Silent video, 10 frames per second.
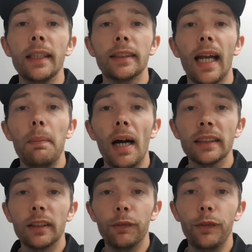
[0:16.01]
Today
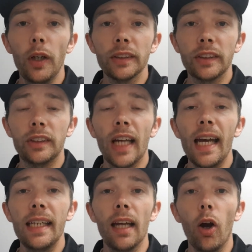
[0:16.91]
marks the first
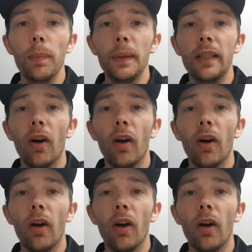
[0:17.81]
day, opening